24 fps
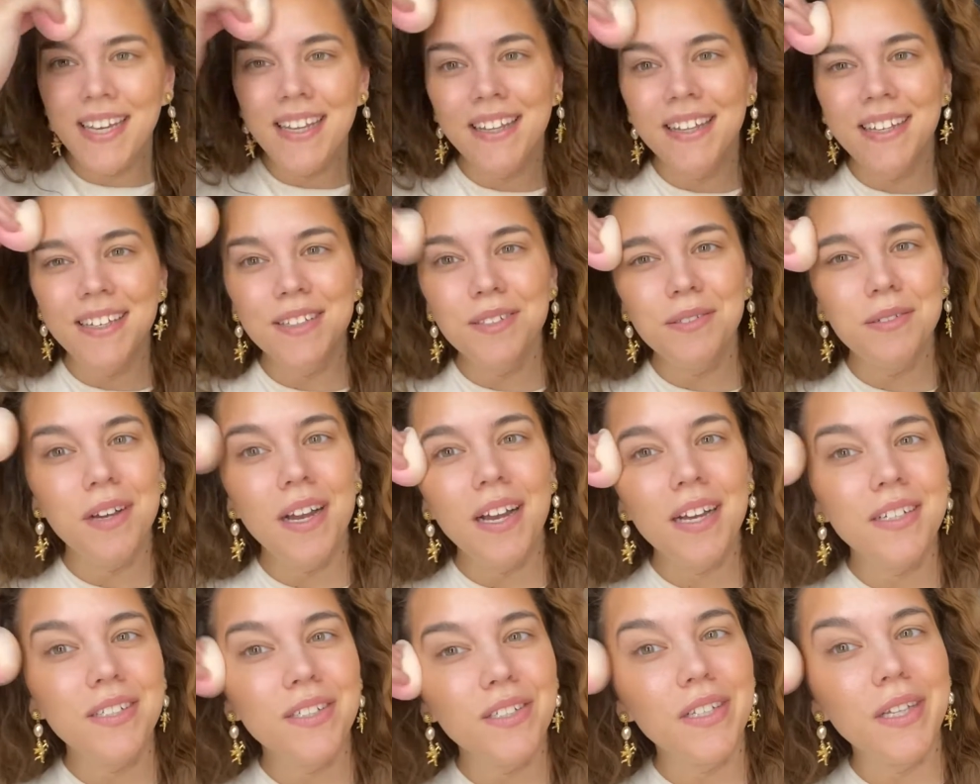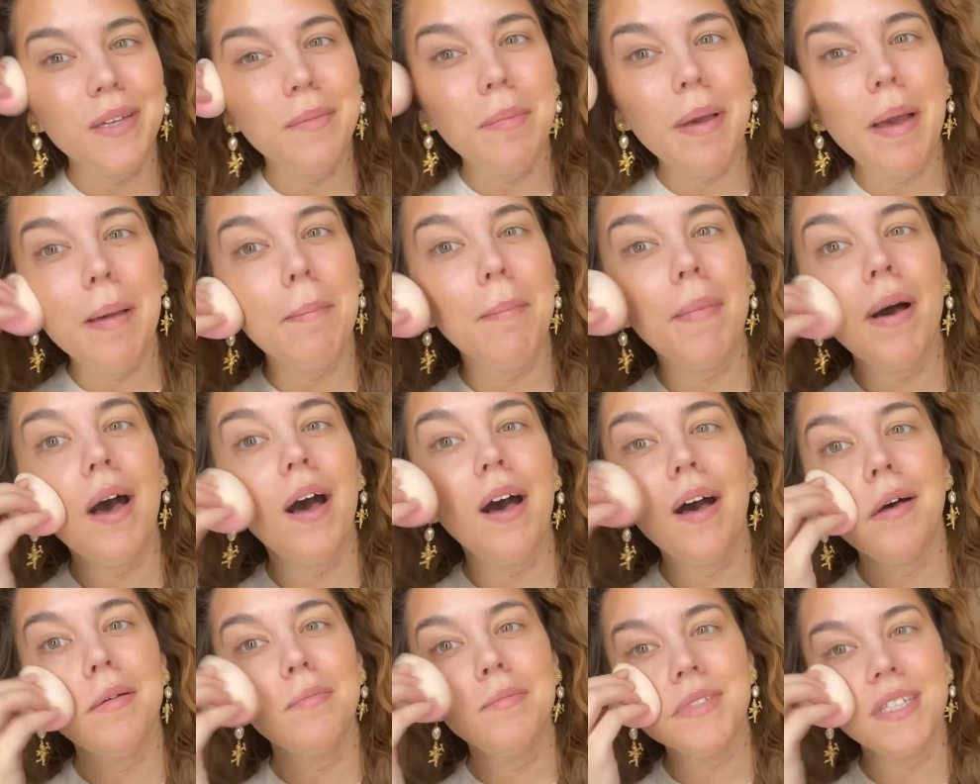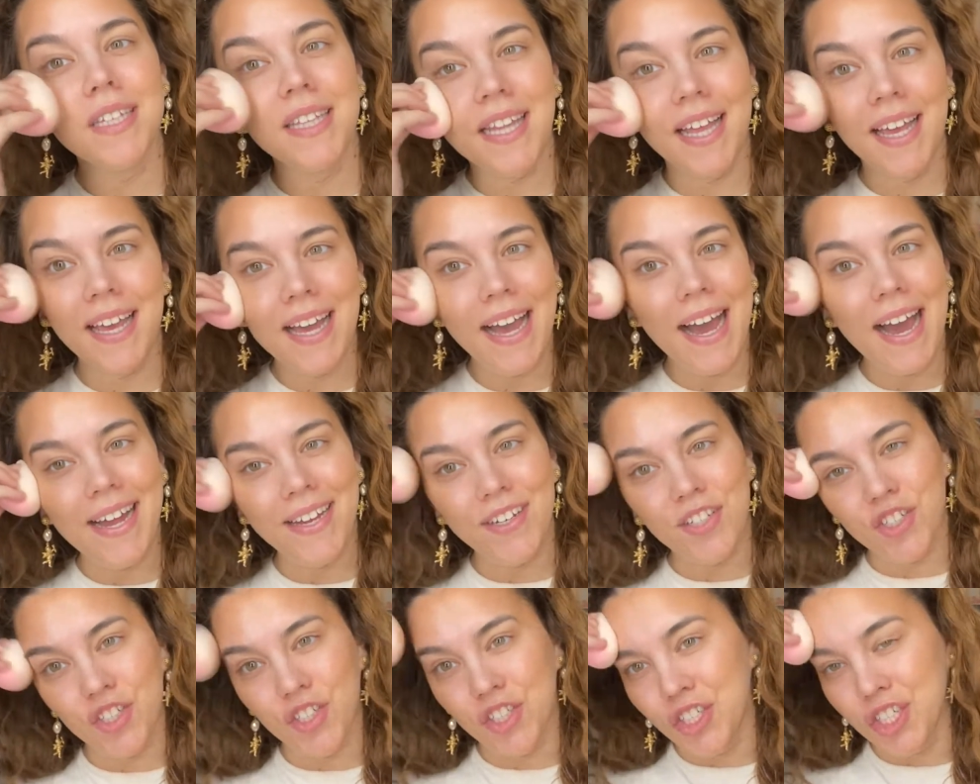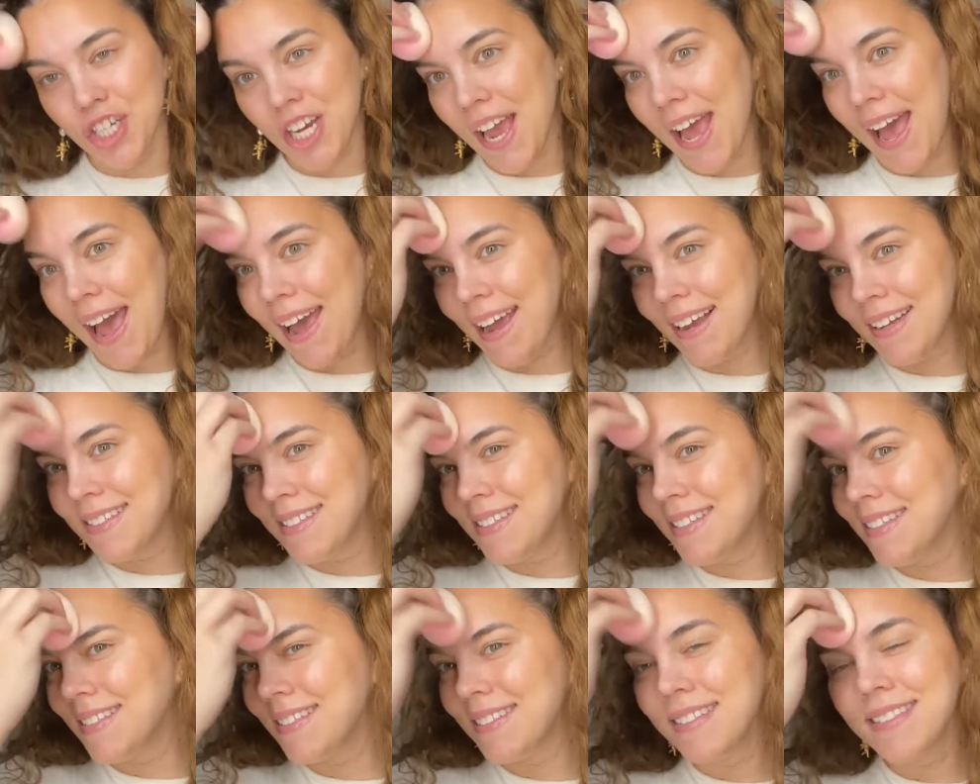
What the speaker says: These are actually my mom's and they got jacked